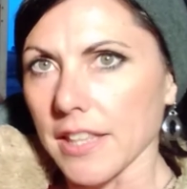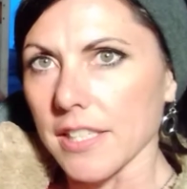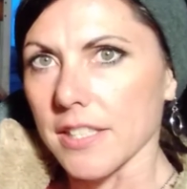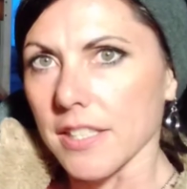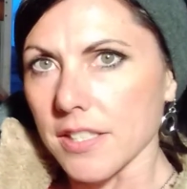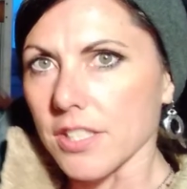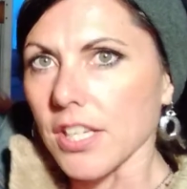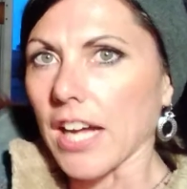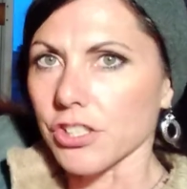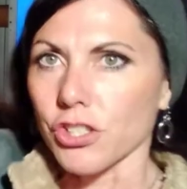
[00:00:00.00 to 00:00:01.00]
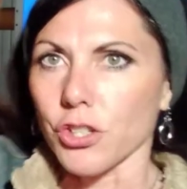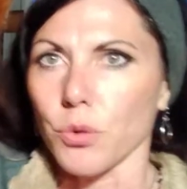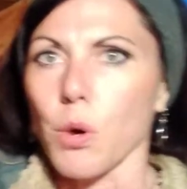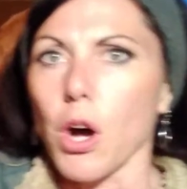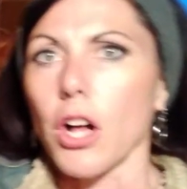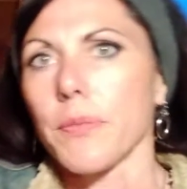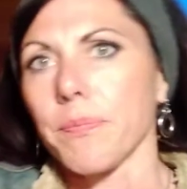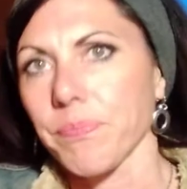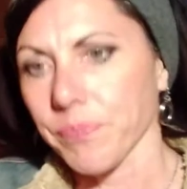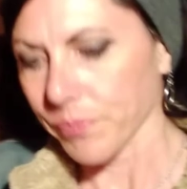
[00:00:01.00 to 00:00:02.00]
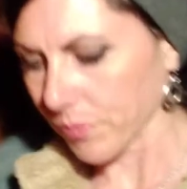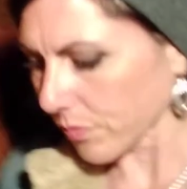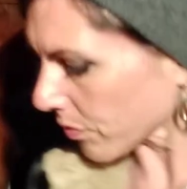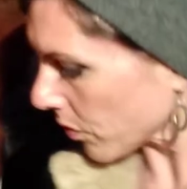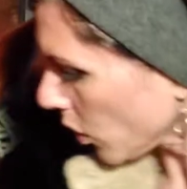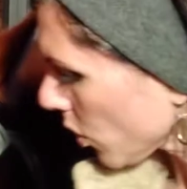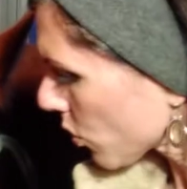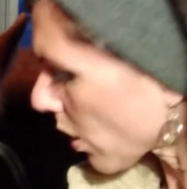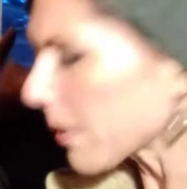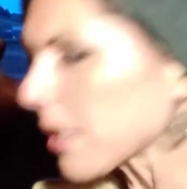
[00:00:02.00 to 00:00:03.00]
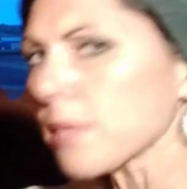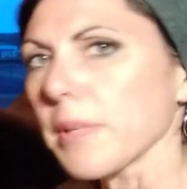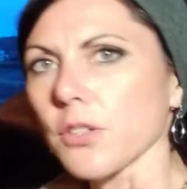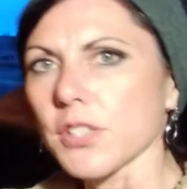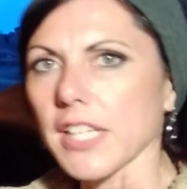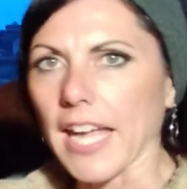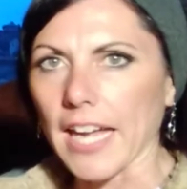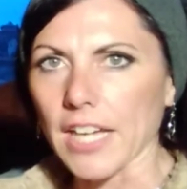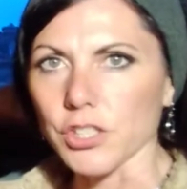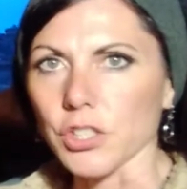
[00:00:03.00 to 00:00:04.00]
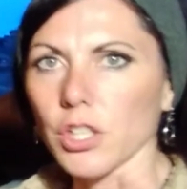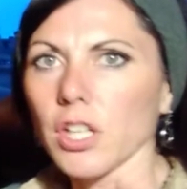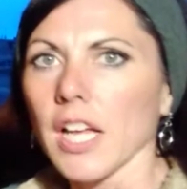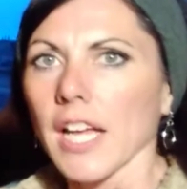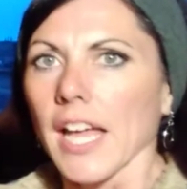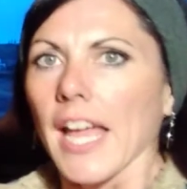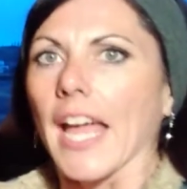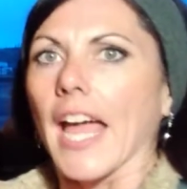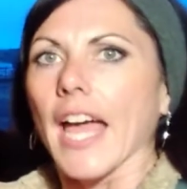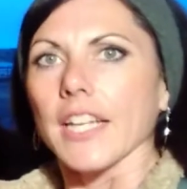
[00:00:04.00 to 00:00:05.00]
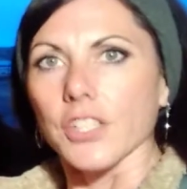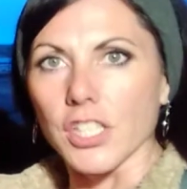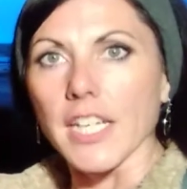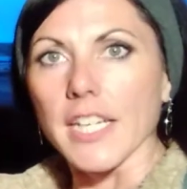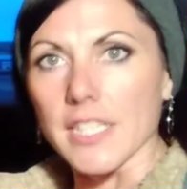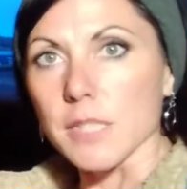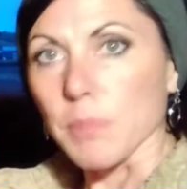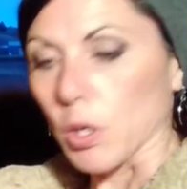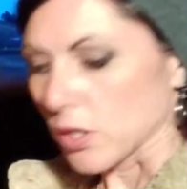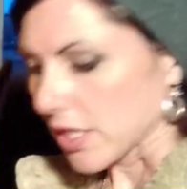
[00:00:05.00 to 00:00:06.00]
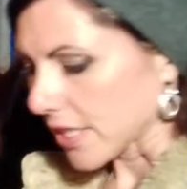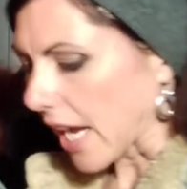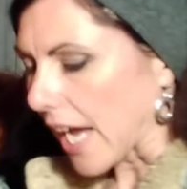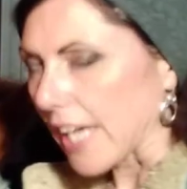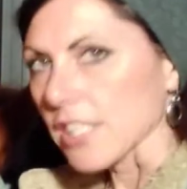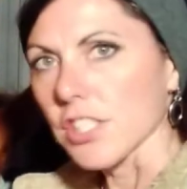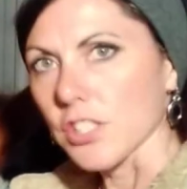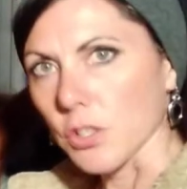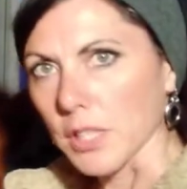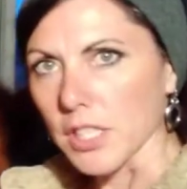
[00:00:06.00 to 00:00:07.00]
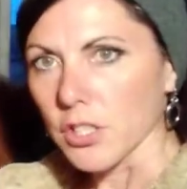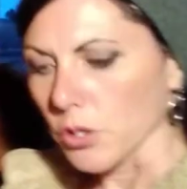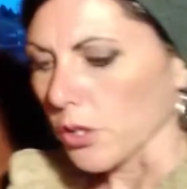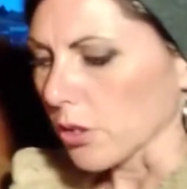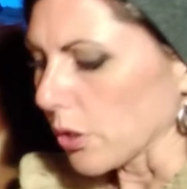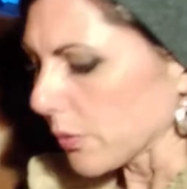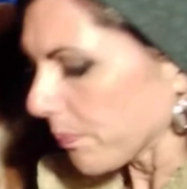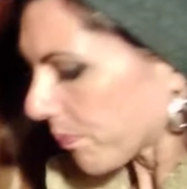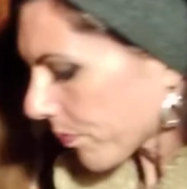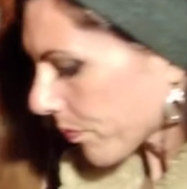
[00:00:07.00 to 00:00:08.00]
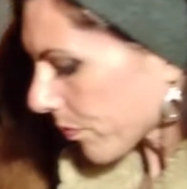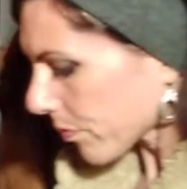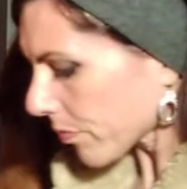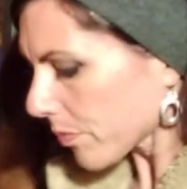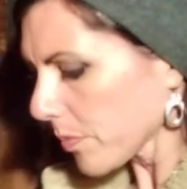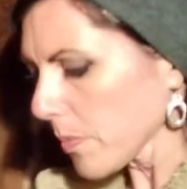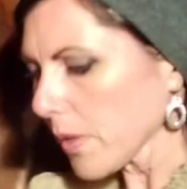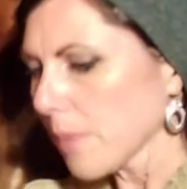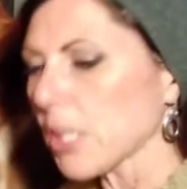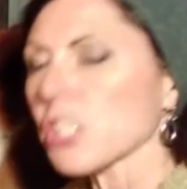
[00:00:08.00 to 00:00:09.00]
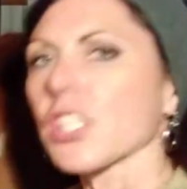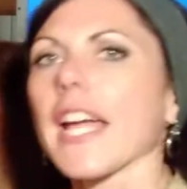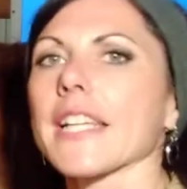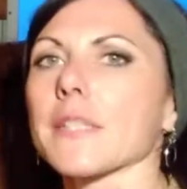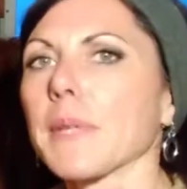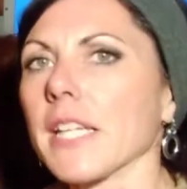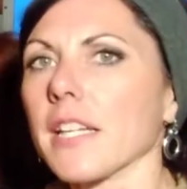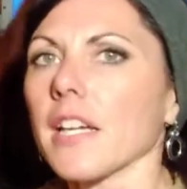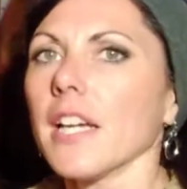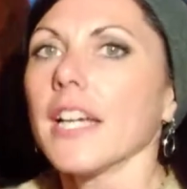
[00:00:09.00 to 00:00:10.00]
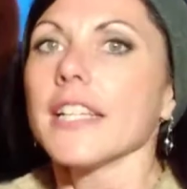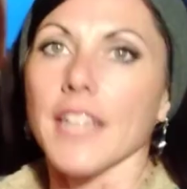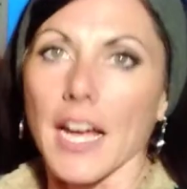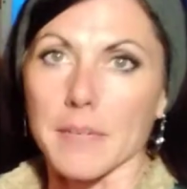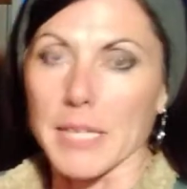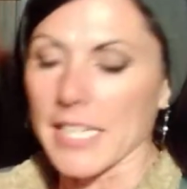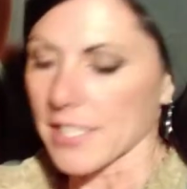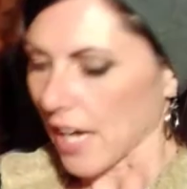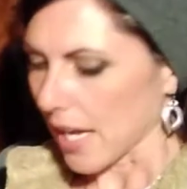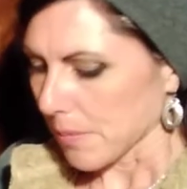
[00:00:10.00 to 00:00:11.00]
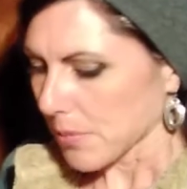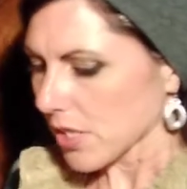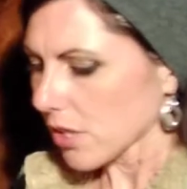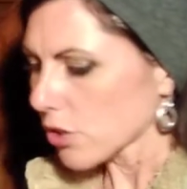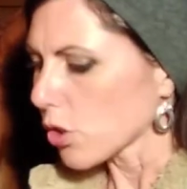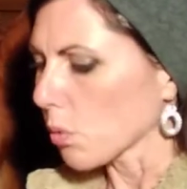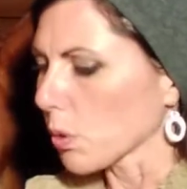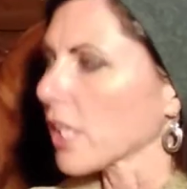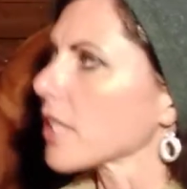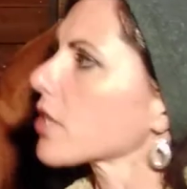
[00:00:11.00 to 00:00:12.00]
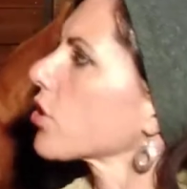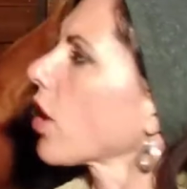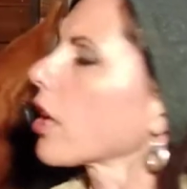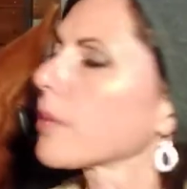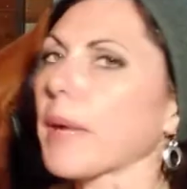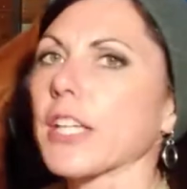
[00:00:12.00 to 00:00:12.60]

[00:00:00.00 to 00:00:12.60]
this that's attached to the wall. So I'm going to be using Angel, and she is broke to tie. She's only a 2-year-old, but she has been tied many times. So we're going to start by